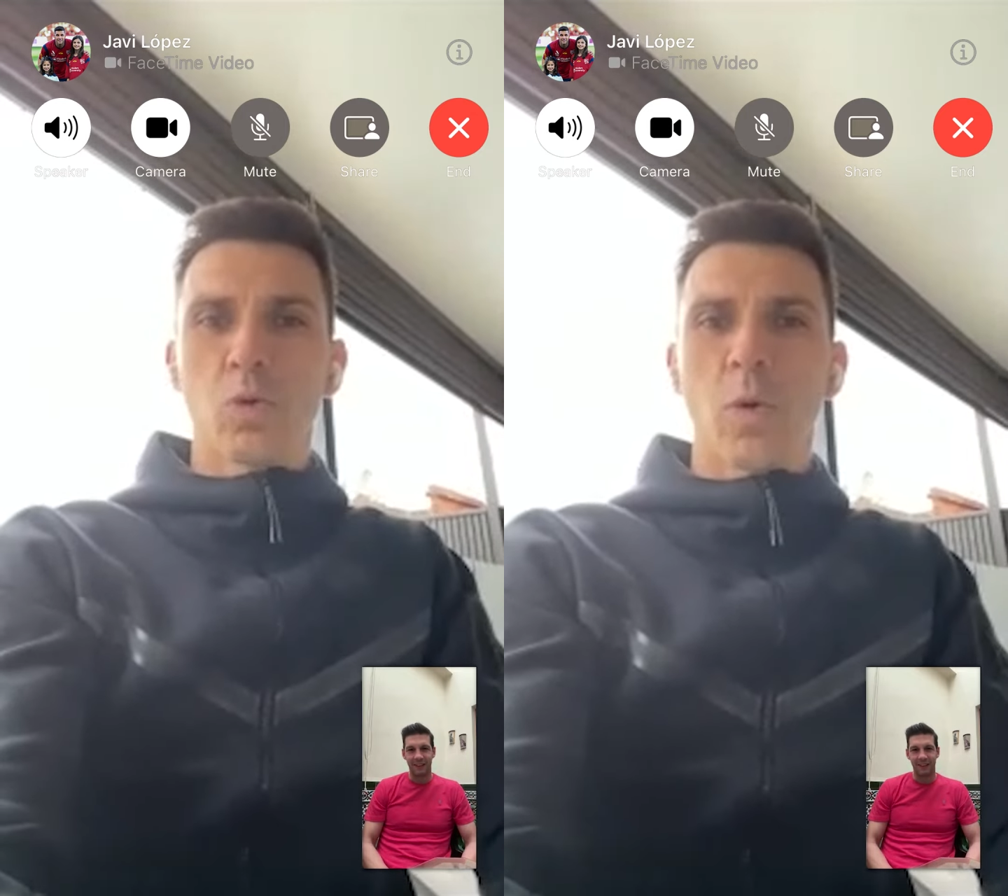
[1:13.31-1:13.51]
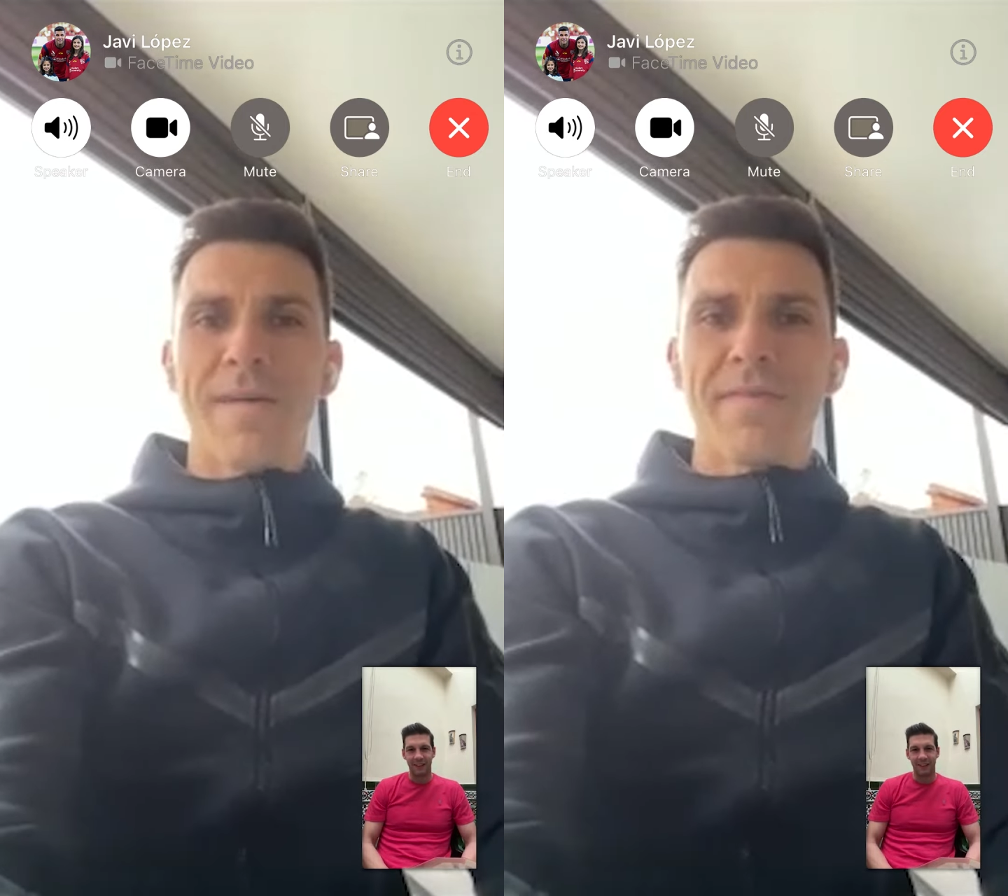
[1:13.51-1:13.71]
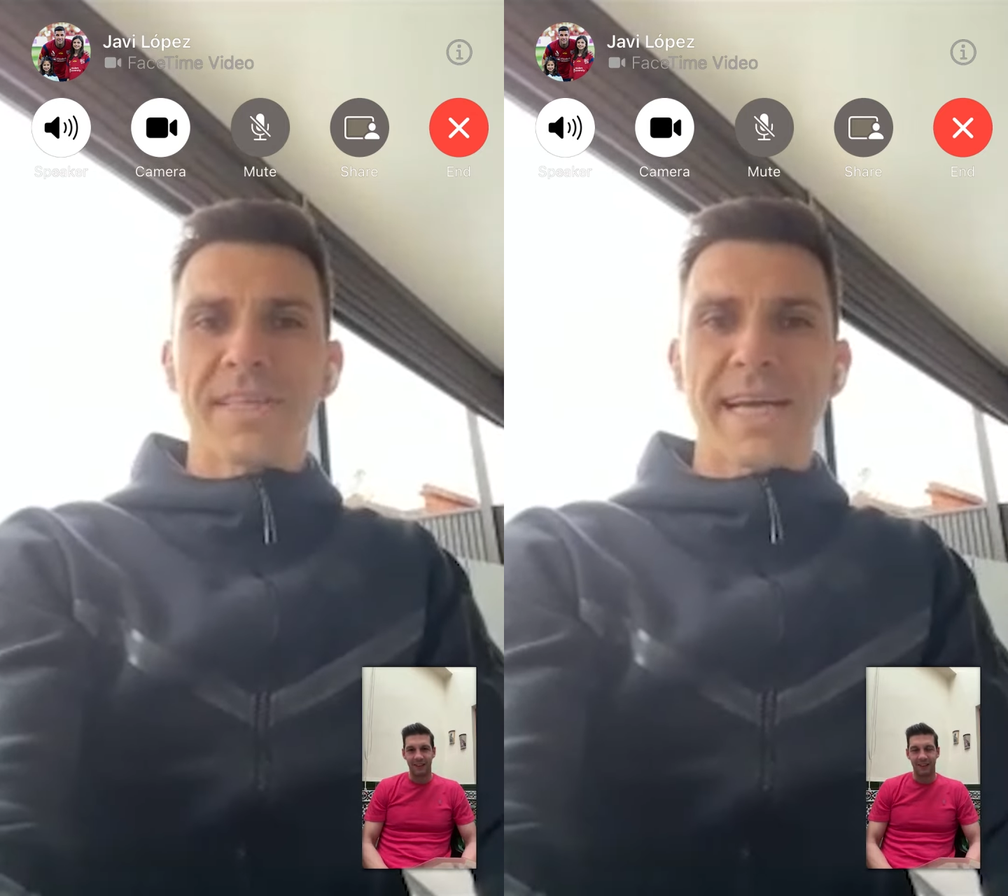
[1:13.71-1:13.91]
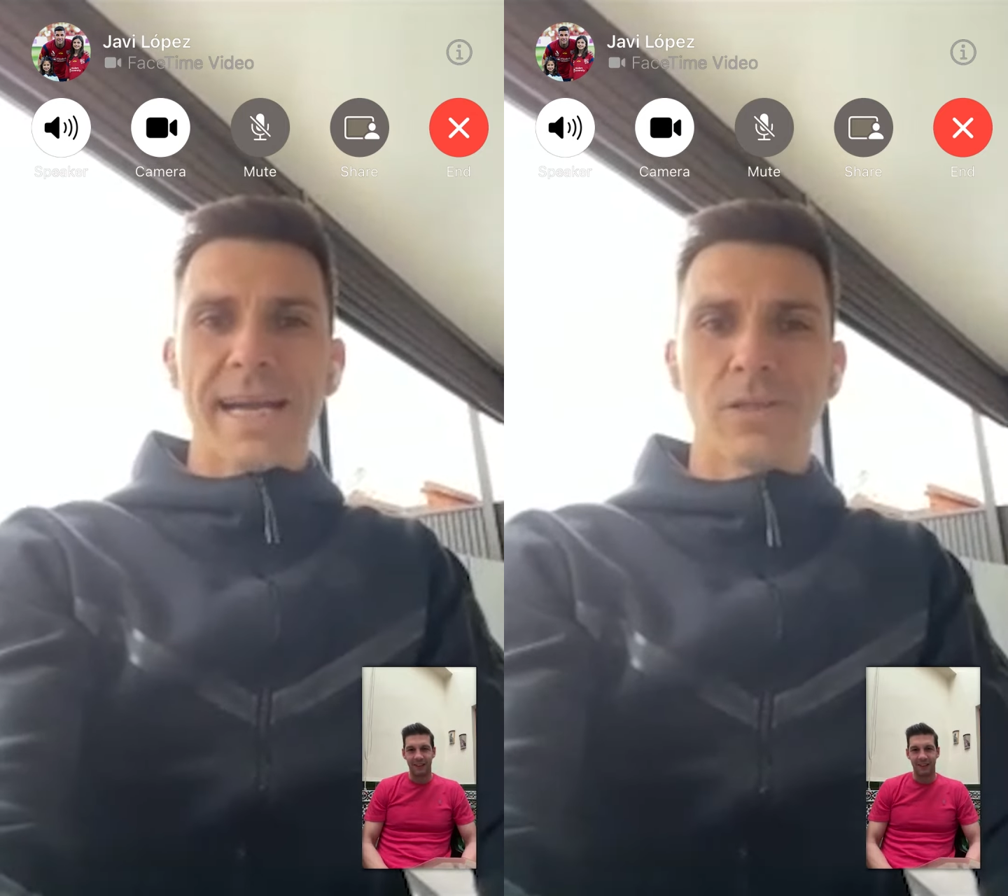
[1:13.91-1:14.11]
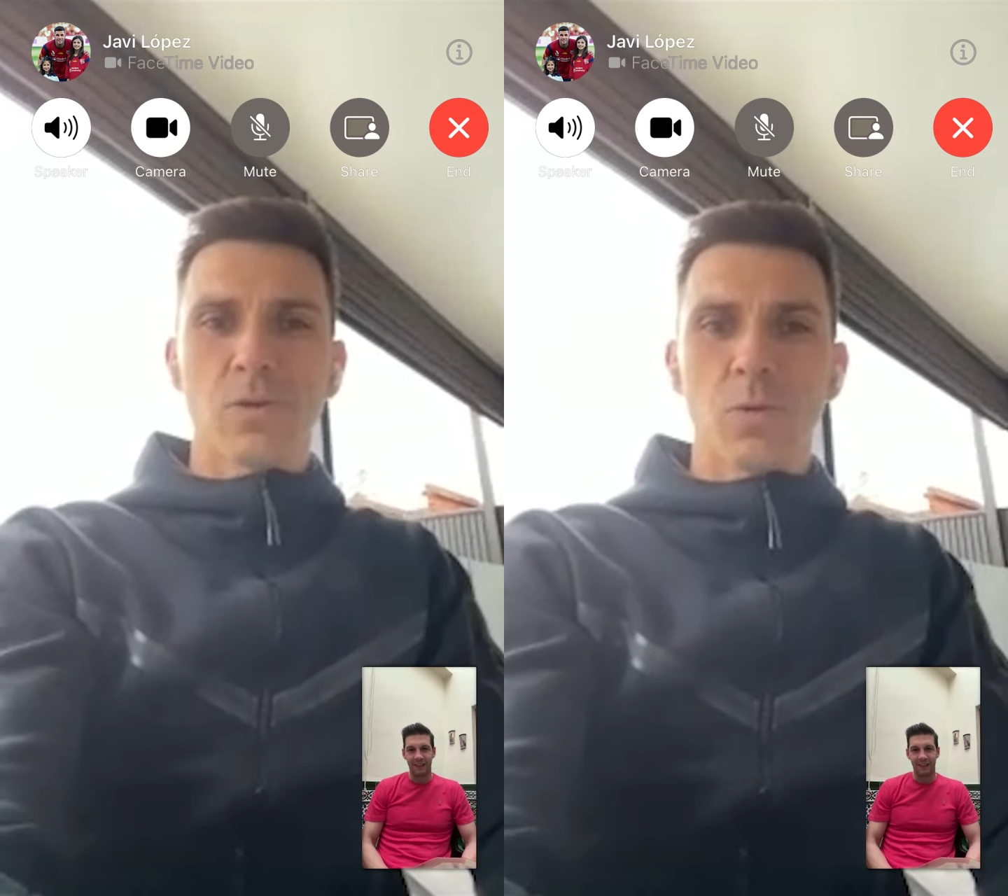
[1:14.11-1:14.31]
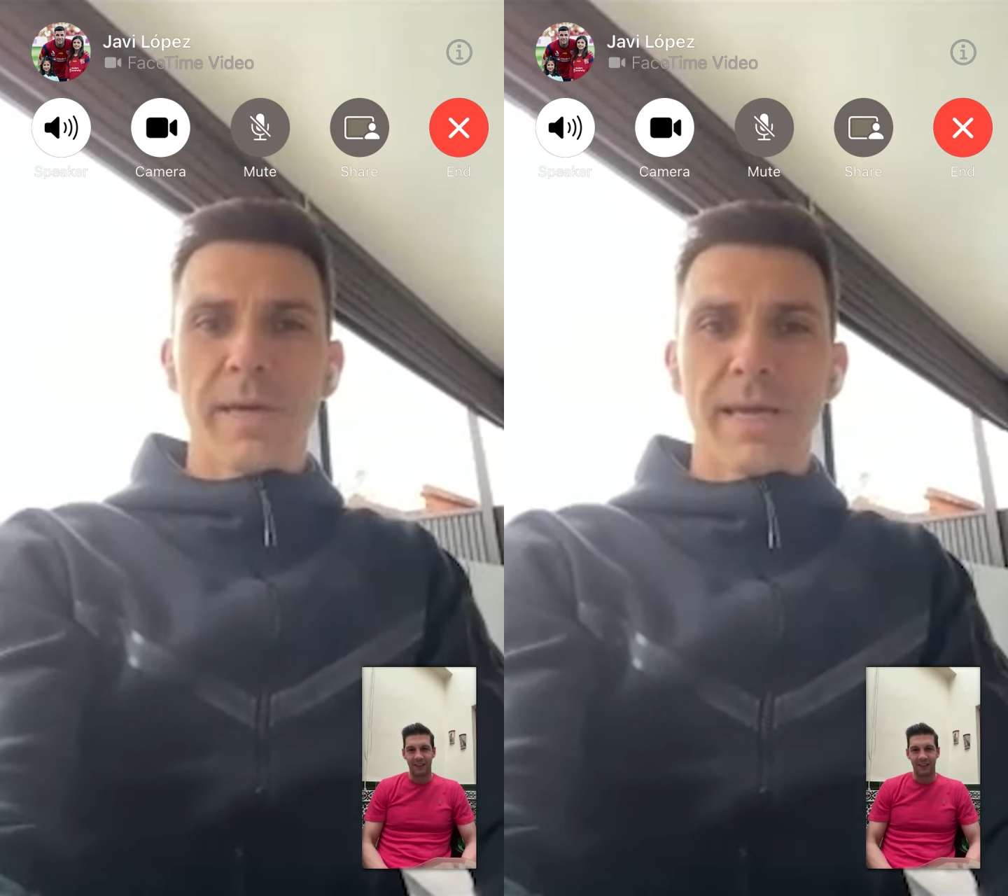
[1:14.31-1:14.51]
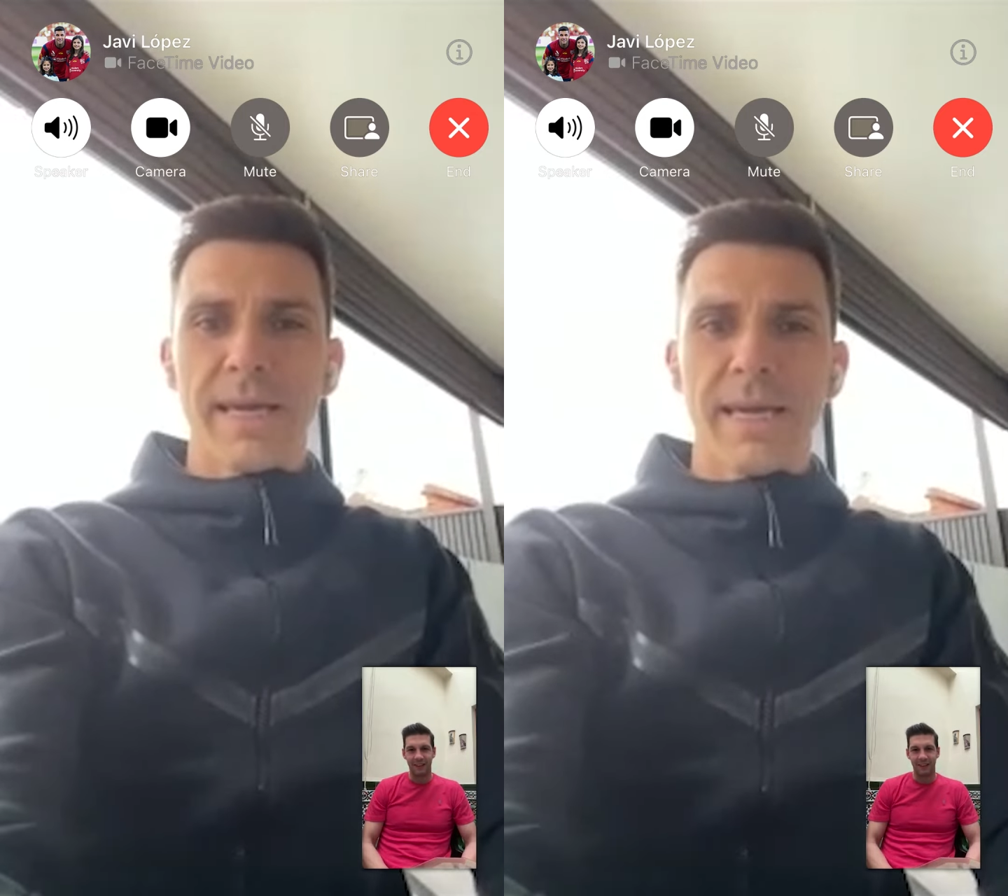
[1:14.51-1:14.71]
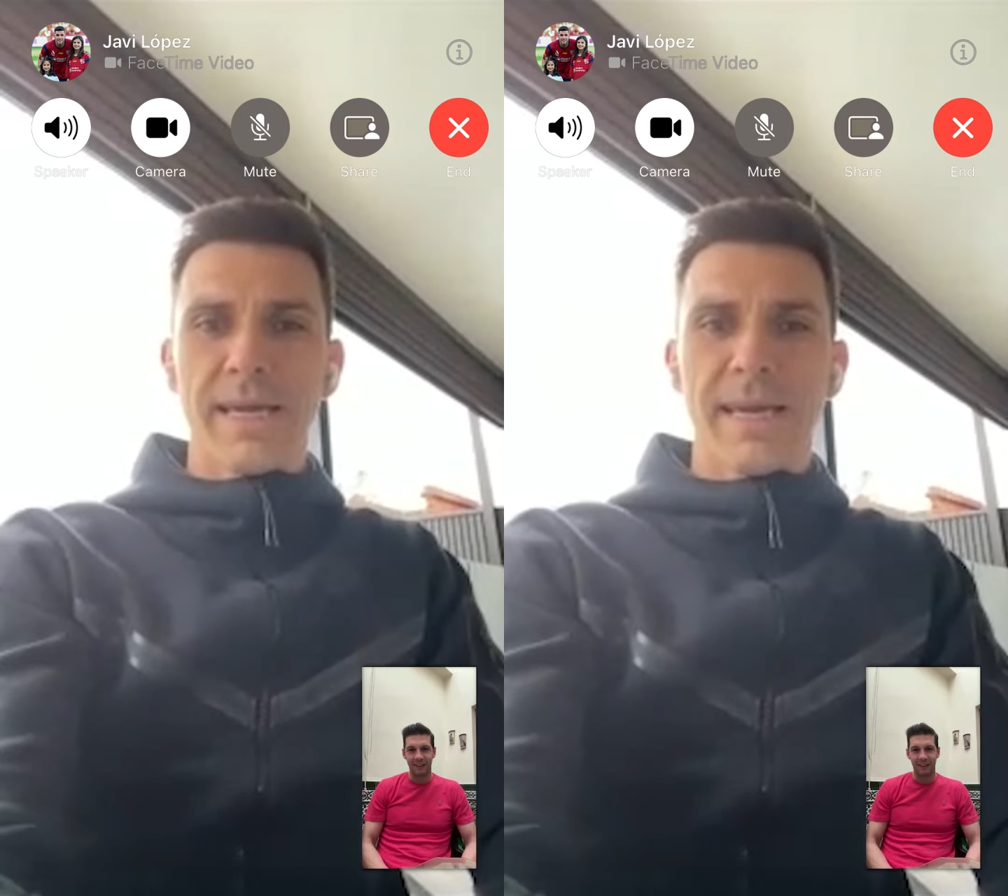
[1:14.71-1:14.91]
to have the chance to
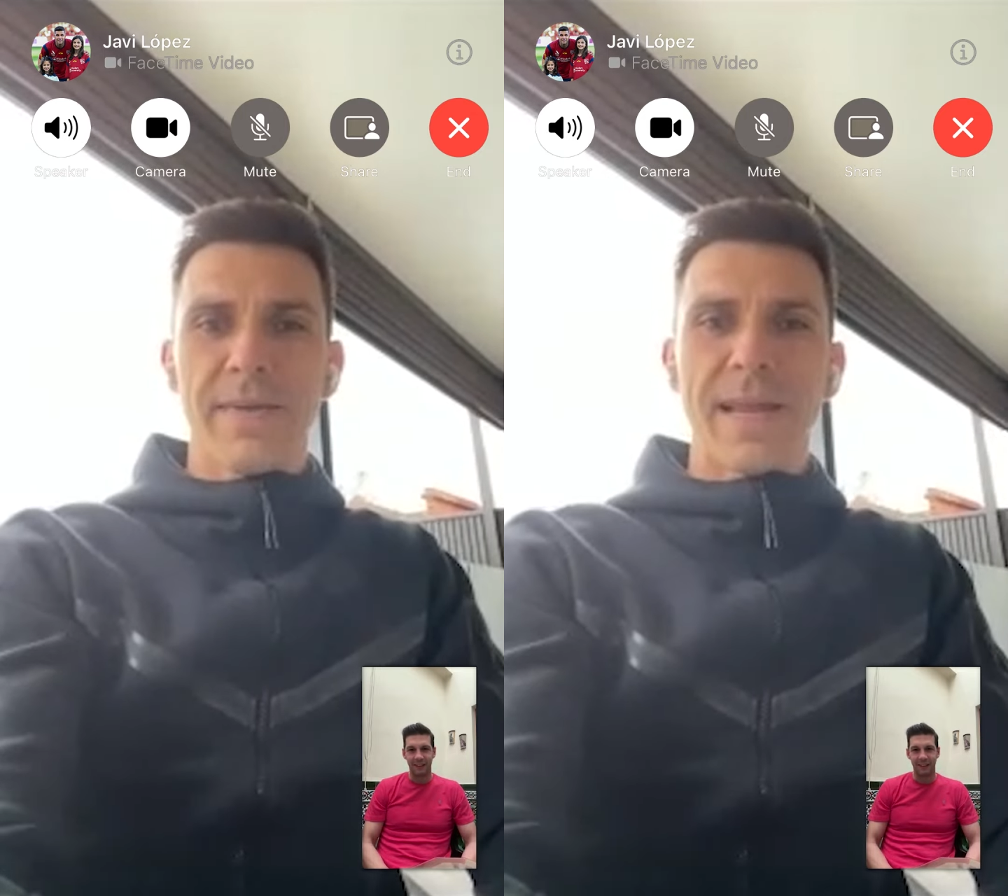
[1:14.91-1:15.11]
be